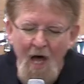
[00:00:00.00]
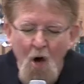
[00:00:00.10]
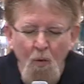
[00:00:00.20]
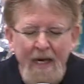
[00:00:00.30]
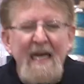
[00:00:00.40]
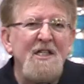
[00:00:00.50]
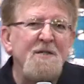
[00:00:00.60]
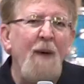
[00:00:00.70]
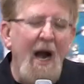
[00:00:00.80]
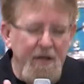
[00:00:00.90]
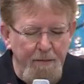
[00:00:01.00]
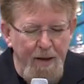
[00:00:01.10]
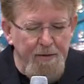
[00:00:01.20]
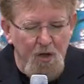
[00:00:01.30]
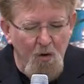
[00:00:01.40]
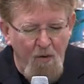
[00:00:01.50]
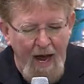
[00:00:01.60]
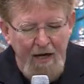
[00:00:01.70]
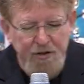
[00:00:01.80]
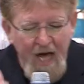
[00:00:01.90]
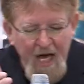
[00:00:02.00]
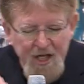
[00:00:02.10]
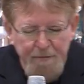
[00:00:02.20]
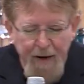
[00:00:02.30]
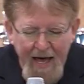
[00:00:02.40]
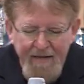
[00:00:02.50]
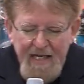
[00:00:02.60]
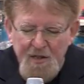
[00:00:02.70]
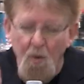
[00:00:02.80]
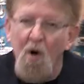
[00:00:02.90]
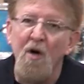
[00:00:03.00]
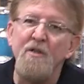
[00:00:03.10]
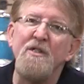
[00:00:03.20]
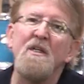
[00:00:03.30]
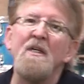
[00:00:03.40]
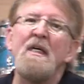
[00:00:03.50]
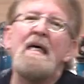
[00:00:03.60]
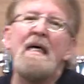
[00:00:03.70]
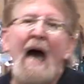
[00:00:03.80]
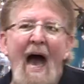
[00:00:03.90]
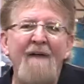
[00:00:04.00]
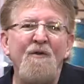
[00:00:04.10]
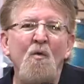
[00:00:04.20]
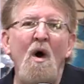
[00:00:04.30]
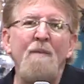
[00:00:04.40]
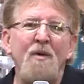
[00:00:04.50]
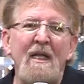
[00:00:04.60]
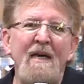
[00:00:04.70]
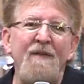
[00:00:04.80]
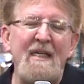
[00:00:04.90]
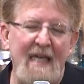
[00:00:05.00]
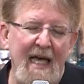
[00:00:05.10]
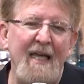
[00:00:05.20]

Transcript: when he inspired the biblical writers to pen these words. I, for one, believe he did.